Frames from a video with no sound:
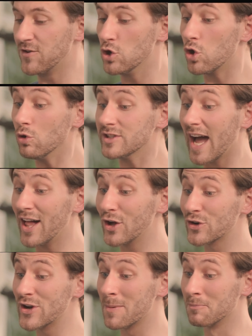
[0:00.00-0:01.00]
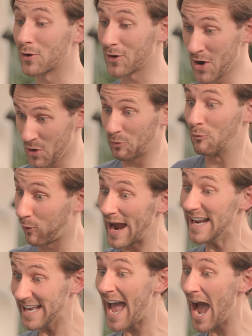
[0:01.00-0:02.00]
you don't dial her number,
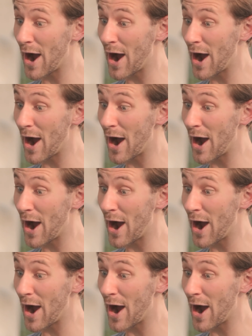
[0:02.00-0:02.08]
right now.